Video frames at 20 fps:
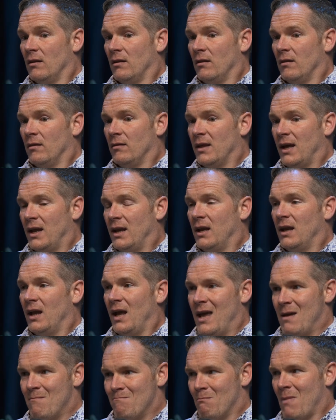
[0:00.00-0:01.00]
then
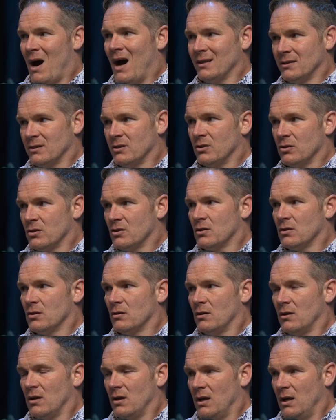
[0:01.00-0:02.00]
it matters
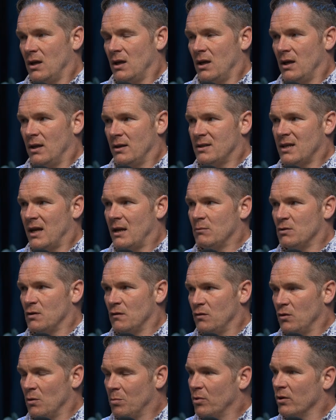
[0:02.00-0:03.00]
in terms
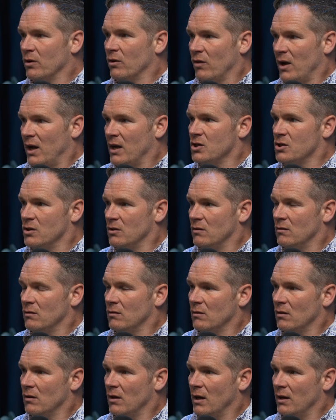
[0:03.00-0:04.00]
of your progression
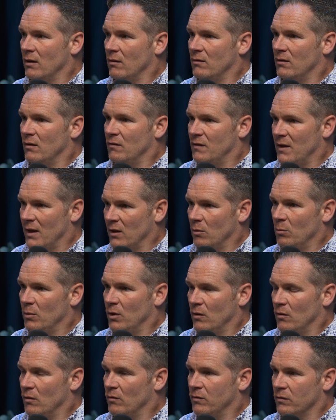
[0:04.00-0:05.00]
and
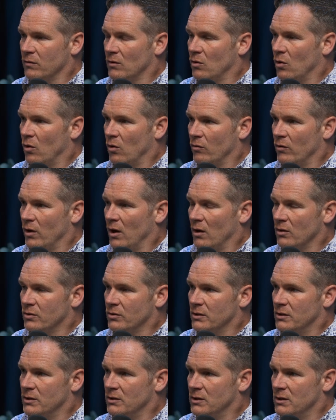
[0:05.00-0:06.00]
development of coronary
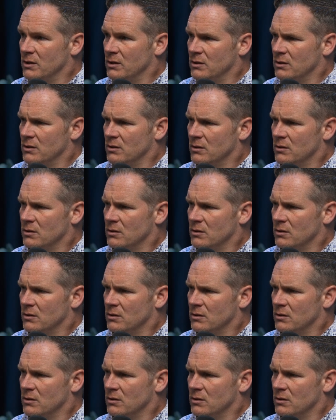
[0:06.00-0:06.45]
artery disease.